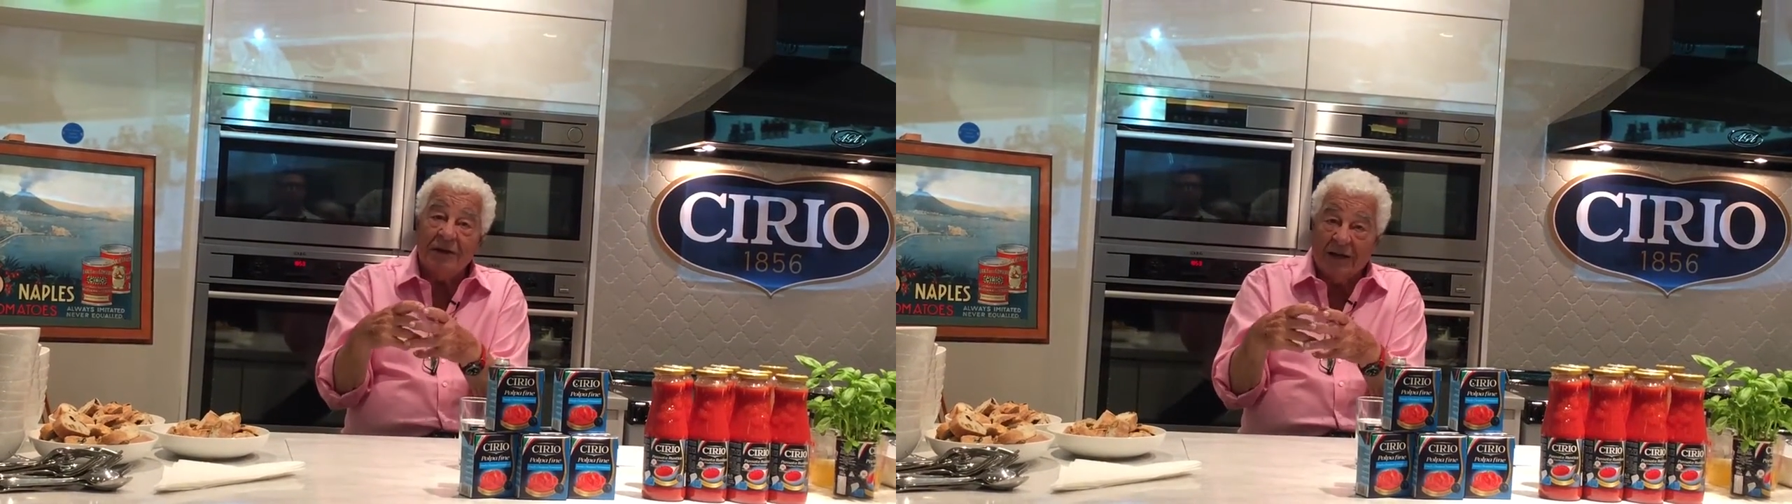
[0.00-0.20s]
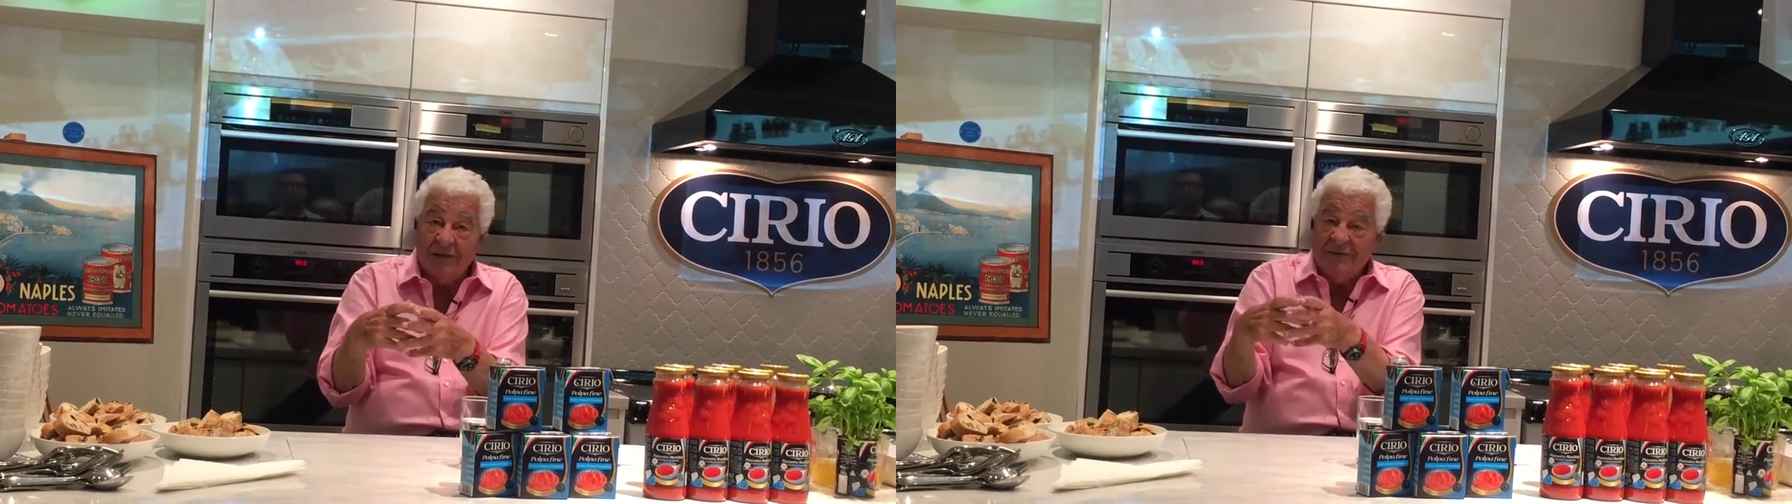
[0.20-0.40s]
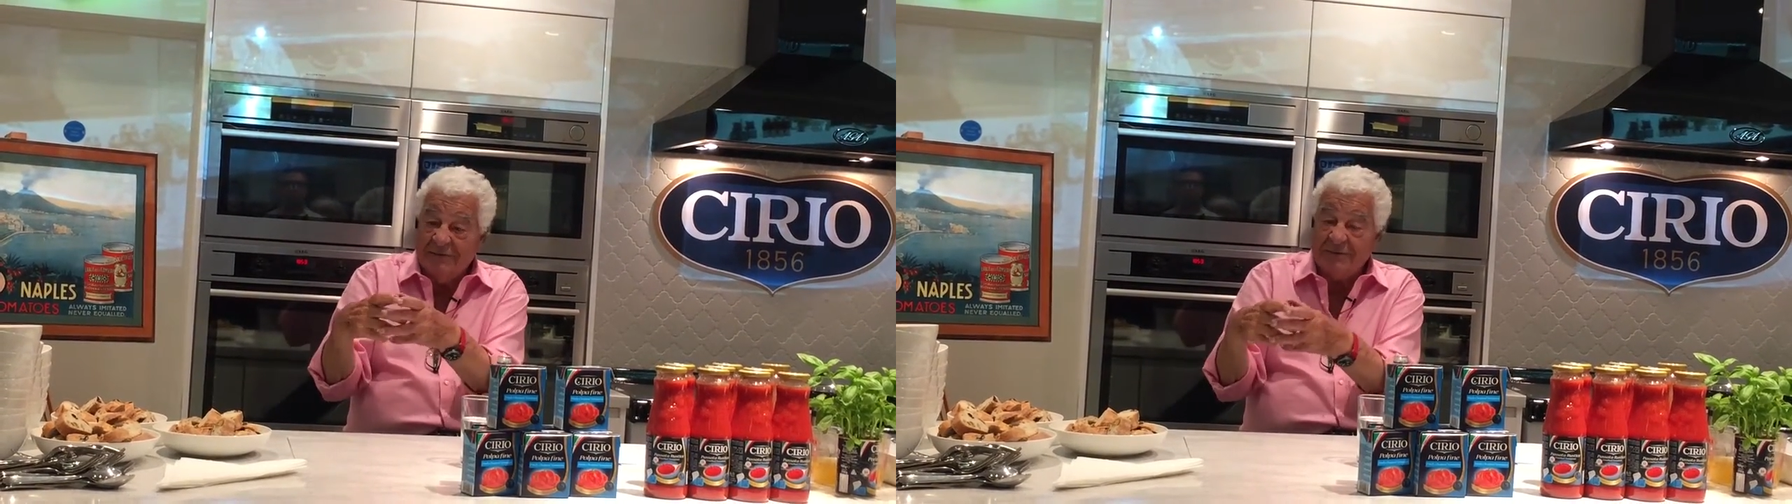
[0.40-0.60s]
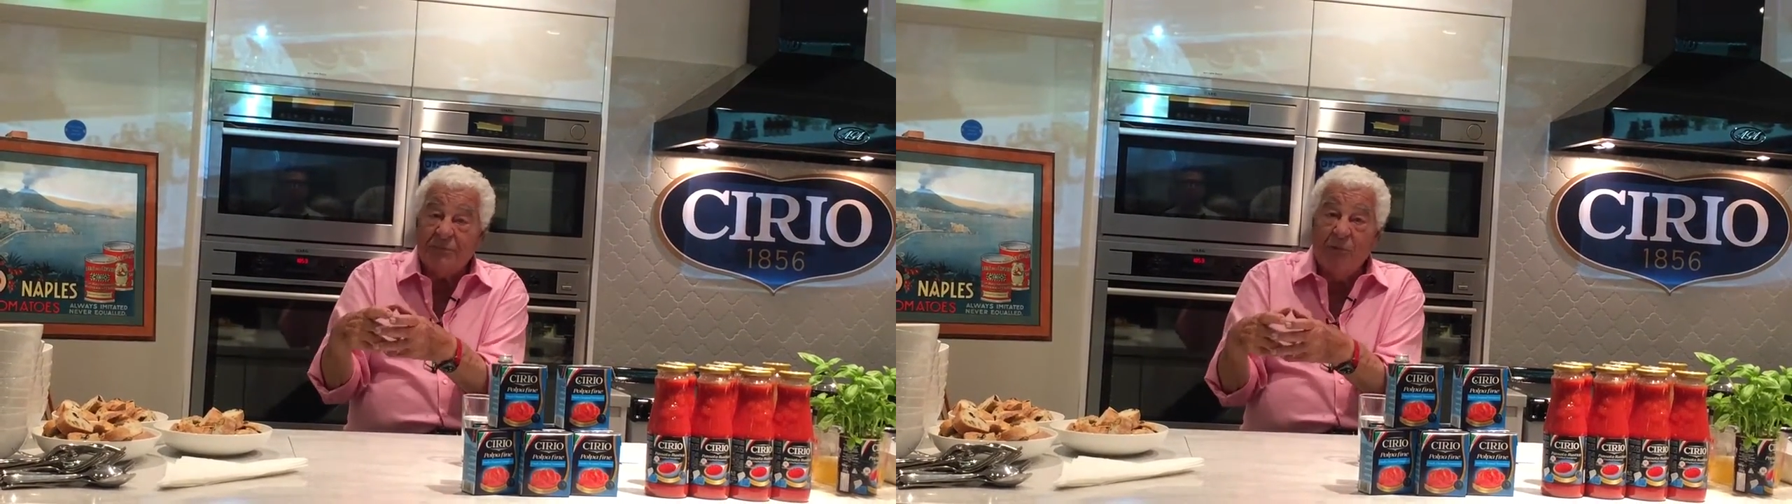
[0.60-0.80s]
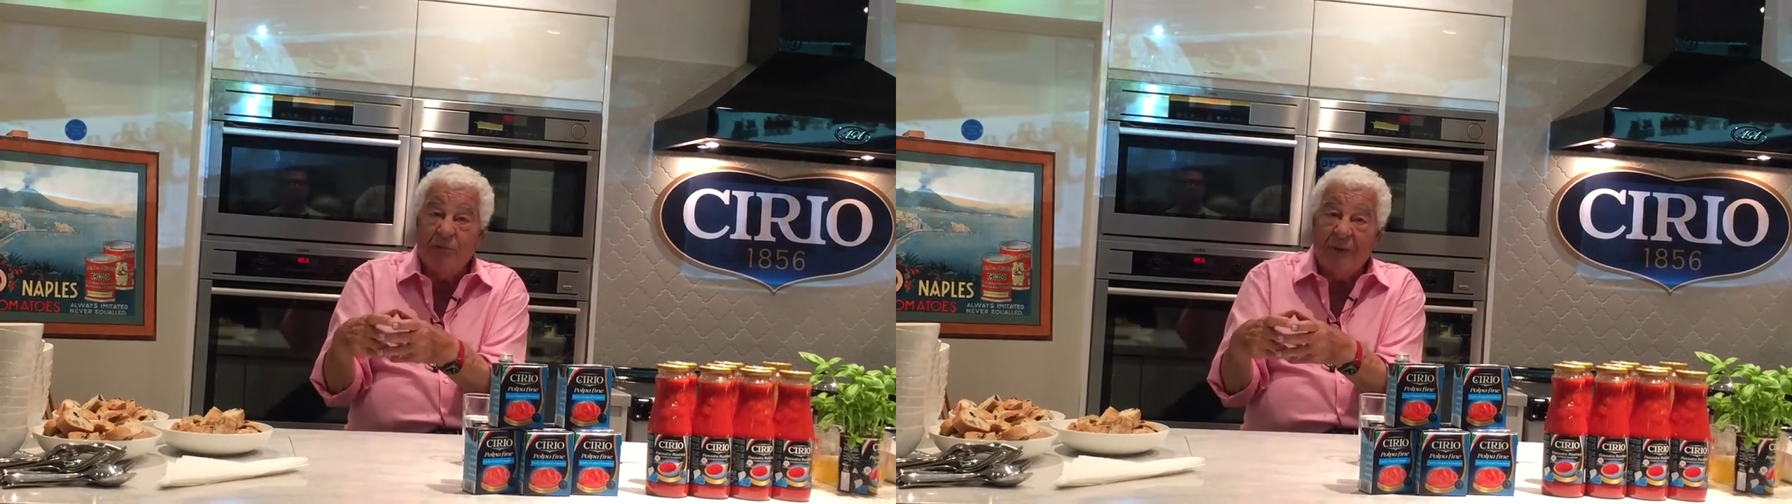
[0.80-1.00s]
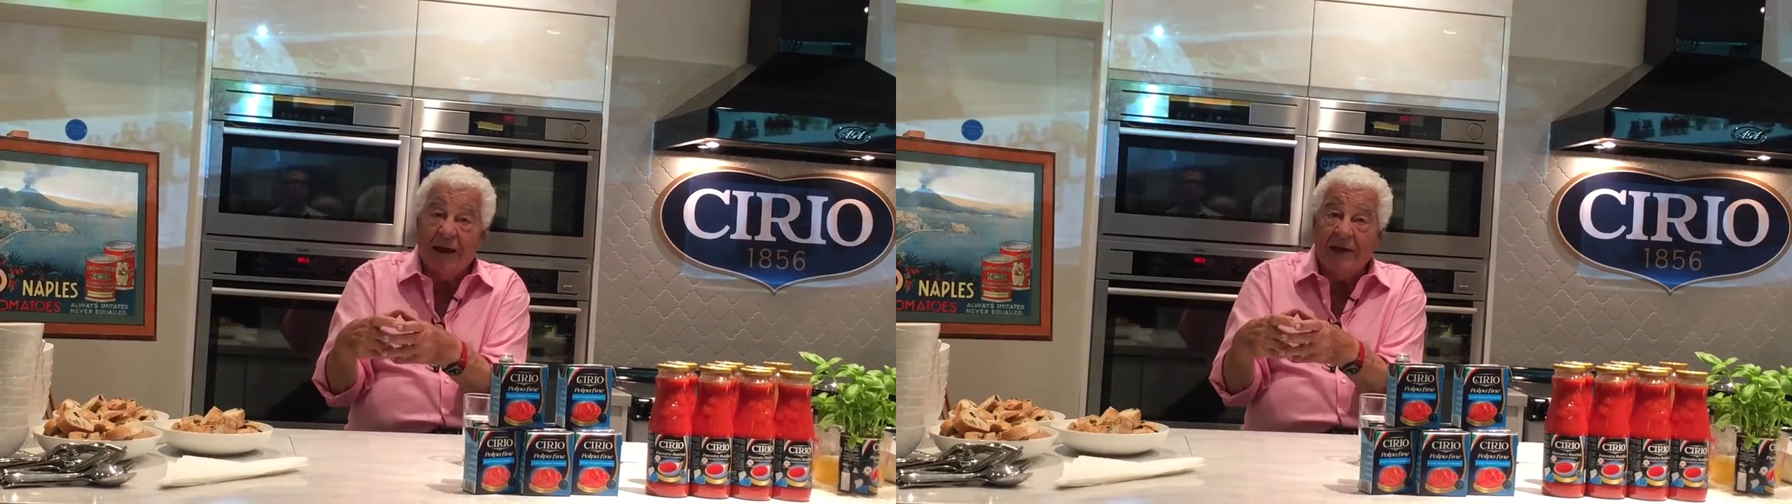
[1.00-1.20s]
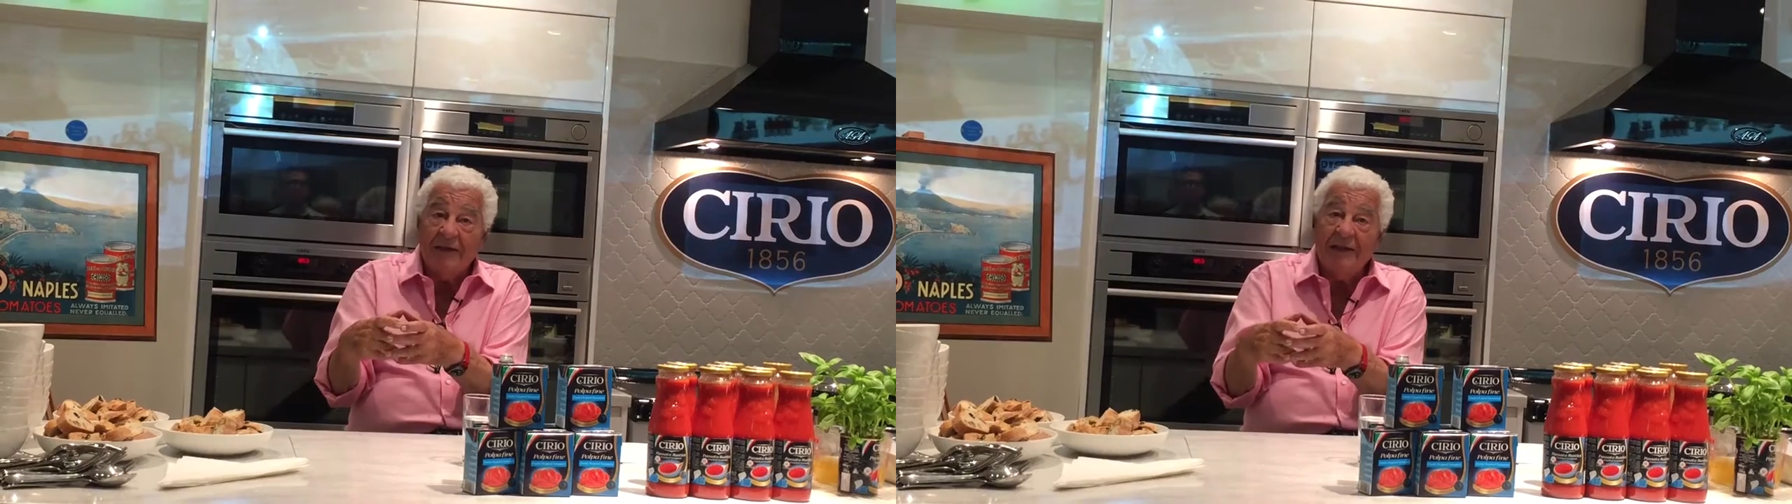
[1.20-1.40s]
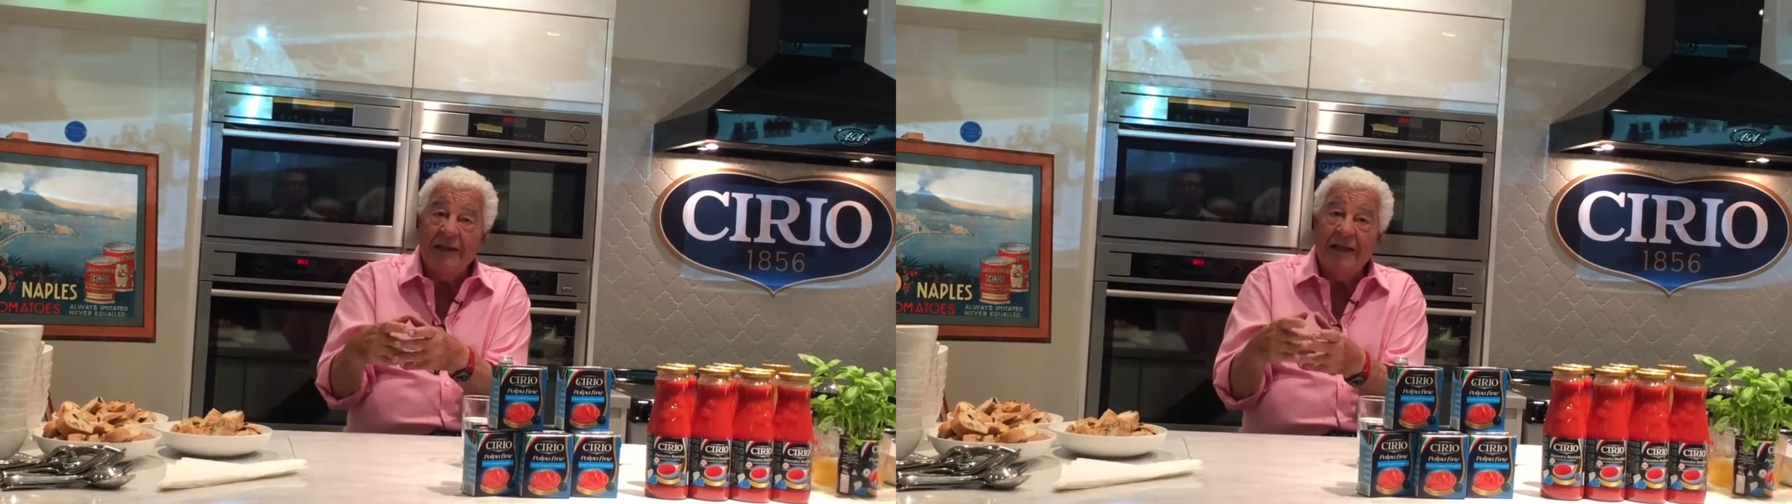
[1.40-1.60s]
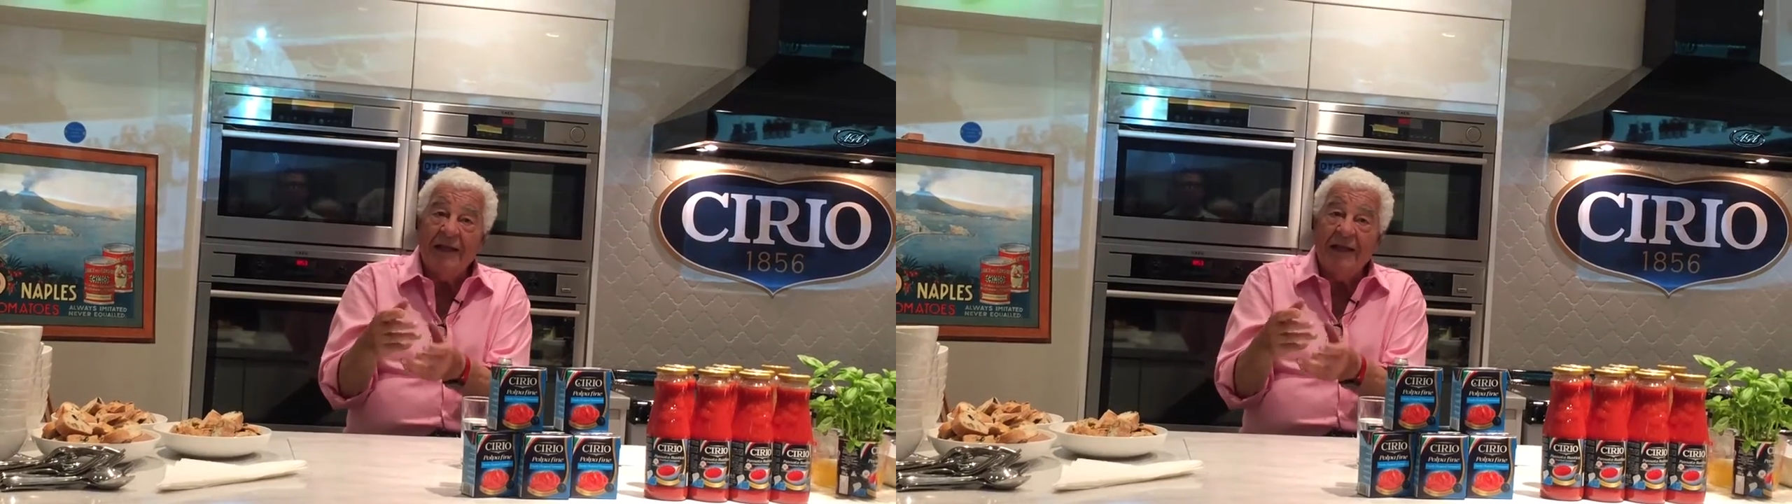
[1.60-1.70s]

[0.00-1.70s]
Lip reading: I have a small pan,